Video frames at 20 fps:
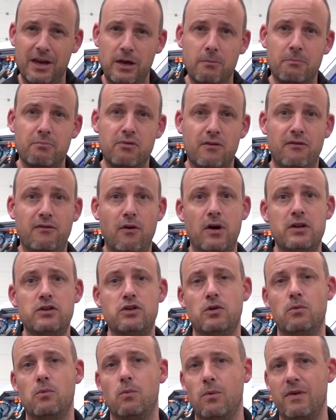can provide
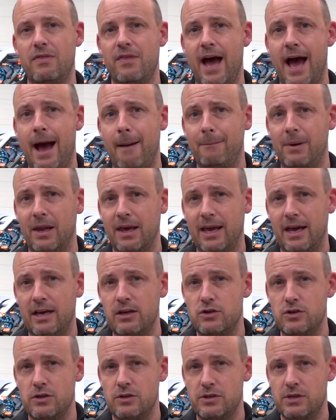you with the
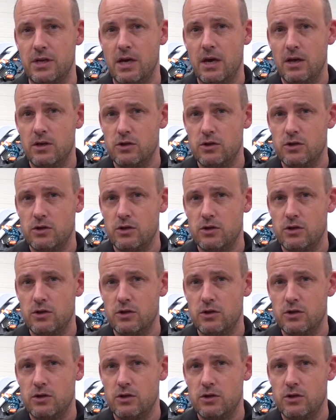applications